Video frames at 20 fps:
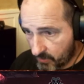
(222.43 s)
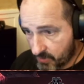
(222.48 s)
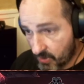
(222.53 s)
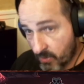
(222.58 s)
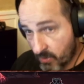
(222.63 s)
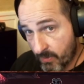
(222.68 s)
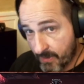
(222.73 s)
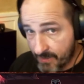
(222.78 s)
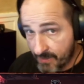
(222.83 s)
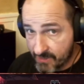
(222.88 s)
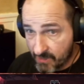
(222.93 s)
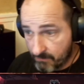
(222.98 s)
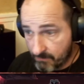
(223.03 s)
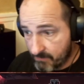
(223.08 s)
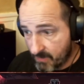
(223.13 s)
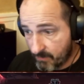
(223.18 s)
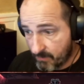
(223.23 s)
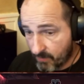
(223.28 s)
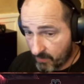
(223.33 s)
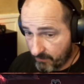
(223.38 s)
who is a
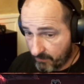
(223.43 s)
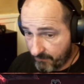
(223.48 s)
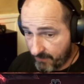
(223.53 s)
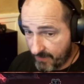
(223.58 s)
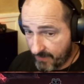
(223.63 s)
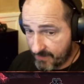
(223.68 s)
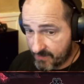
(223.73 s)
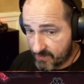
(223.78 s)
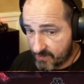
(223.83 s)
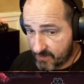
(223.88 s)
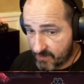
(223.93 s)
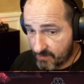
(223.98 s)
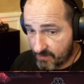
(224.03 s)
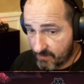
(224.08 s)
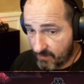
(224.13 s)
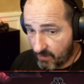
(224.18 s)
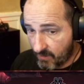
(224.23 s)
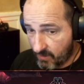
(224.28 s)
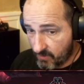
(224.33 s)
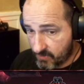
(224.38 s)
member of FaZe,
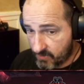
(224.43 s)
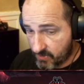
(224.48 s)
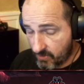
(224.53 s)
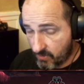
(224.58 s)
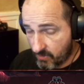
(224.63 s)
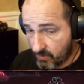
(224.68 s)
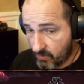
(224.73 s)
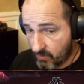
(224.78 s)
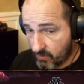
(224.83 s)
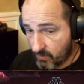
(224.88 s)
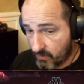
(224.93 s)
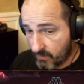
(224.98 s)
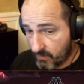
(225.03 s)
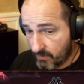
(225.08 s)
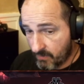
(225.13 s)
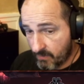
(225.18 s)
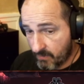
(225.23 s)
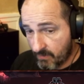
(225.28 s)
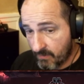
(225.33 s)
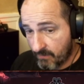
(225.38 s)
also
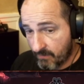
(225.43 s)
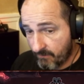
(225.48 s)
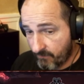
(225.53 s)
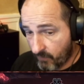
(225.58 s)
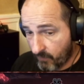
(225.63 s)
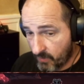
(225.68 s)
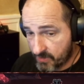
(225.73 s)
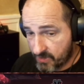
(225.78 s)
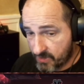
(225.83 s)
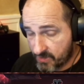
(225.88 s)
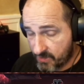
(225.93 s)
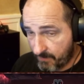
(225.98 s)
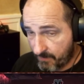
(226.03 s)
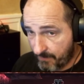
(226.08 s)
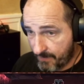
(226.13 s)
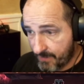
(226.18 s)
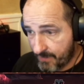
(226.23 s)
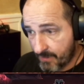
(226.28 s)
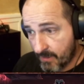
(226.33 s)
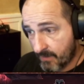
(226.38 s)
voiced his
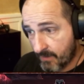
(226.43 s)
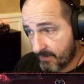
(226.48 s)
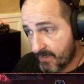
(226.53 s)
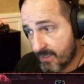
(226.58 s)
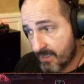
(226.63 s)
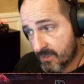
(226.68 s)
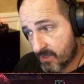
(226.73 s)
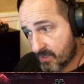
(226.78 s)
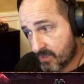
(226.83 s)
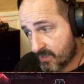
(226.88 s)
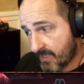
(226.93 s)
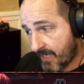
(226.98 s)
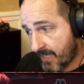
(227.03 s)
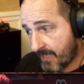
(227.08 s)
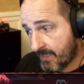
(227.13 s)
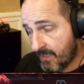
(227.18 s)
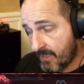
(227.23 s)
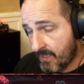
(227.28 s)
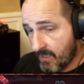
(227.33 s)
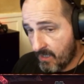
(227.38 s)
opinion on this, is that
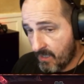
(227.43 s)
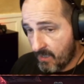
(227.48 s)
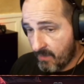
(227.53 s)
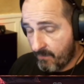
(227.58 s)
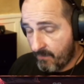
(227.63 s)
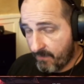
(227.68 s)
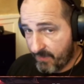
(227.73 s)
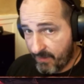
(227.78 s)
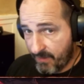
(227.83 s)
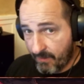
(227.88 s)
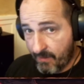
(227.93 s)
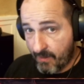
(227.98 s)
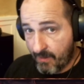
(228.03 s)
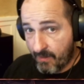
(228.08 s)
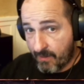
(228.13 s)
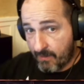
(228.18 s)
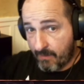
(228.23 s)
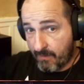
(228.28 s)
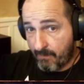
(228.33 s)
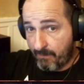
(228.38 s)
the
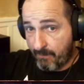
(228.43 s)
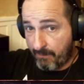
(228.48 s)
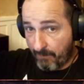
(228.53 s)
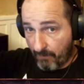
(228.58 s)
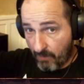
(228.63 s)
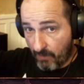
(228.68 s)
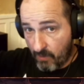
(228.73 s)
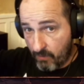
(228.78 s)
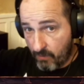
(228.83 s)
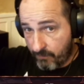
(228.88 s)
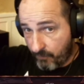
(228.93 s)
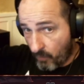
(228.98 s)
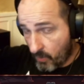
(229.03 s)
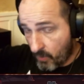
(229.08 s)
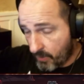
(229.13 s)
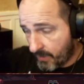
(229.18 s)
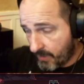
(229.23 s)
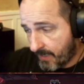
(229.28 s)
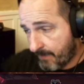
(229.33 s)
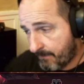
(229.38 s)
pro
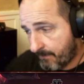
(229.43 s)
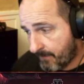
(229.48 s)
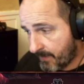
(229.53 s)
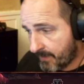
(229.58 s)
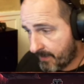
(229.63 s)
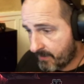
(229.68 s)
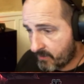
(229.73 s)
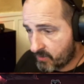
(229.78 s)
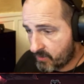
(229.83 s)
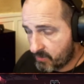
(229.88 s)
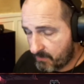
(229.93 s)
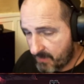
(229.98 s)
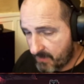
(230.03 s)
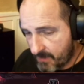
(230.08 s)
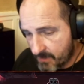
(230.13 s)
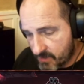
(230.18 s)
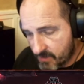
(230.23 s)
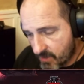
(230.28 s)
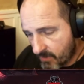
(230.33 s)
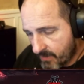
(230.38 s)
Fortnite players,
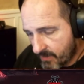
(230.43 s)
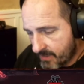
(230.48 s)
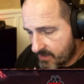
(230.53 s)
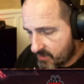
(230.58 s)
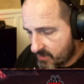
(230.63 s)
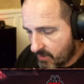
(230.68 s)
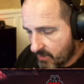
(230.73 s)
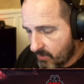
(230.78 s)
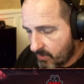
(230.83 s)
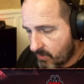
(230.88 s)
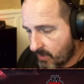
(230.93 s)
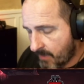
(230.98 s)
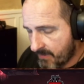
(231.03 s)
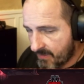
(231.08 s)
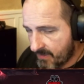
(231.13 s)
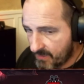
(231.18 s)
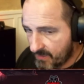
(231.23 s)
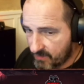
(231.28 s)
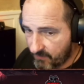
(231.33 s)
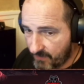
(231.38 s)
because there is no, I
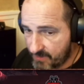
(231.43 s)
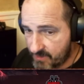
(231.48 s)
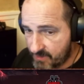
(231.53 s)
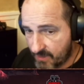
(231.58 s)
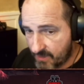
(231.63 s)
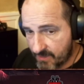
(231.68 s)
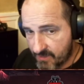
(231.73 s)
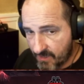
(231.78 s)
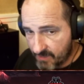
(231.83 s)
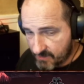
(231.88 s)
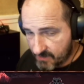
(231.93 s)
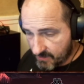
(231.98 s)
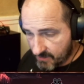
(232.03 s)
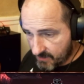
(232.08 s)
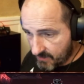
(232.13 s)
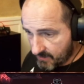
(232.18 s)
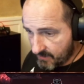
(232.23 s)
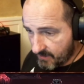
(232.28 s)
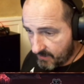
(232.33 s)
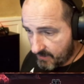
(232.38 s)
mean, let's face it, it's a
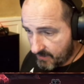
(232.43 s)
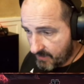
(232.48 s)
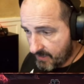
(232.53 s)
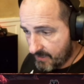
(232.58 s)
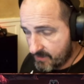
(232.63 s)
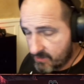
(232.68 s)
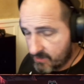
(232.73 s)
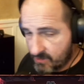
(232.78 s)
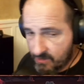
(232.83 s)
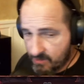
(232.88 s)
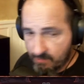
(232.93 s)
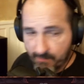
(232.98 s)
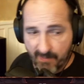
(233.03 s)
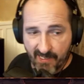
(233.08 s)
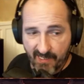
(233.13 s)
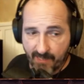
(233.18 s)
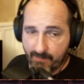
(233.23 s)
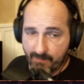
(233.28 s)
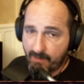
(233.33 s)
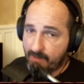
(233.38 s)
young kids
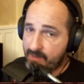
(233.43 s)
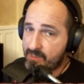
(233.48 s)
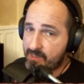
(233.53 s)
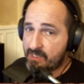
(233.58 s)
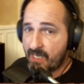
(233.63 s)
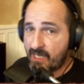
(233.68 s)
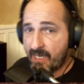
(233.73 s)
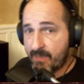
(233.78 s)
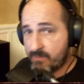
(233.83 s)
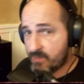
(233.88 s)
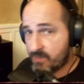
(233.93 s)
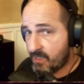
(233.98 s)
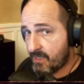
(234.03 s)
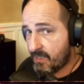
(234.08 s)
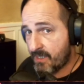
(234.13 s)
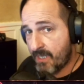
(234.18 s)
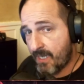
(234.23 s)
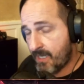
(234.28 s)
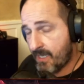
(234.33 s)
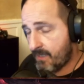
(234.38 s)
pick up on these games,
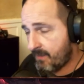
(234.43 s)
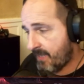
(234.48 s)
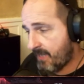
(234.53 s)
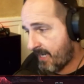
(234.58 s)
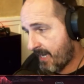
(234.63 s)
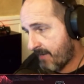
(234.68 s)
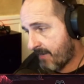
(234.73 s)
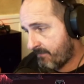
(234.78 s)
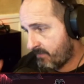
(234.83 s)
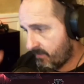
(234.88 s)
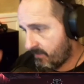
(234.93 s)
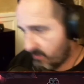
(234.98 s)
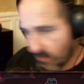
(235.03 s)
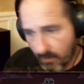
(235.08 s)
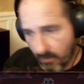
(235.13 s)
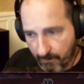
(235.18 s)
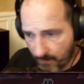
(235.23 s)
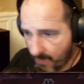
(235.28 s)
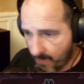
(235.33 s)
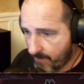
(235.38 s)
and they have no
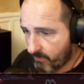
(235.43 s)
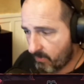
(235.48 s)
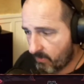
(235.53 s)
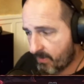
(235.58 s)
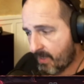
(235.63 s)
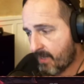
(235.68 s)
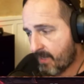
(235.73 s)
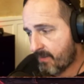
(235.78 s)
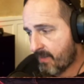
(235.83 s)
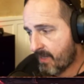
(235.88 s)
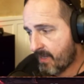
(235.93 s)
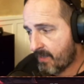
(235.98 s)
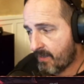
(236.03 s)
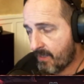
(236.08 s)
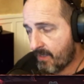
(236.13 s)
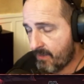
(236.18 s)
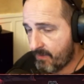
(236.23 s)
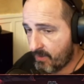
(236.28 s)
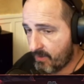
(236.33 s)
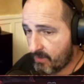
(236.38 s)
problem, and
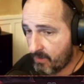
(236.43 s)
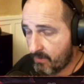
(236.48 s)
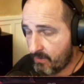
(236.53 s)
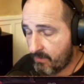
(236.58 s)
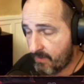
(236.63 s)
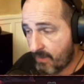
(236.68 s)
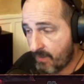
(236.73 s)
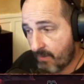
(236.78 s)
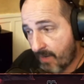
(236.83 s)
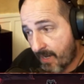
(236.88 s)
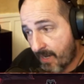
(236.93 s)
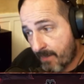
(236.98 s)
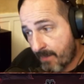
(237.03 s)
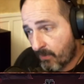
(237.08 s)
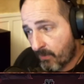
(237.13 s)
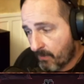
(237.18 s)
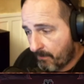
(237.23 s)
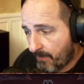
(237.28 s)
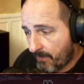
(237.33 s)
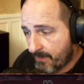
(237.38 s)
they're able
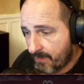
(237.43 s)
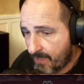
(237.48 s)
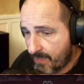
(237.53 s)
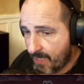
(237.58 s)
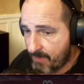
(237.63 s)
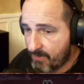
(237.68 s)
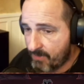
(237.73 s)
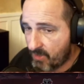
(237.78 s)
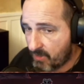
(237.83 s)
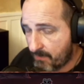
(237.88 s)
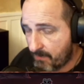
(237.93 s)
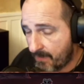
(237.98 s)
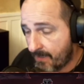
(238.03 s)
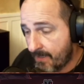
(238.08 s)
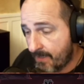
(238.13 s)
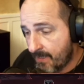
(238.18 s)
to play the game that could be,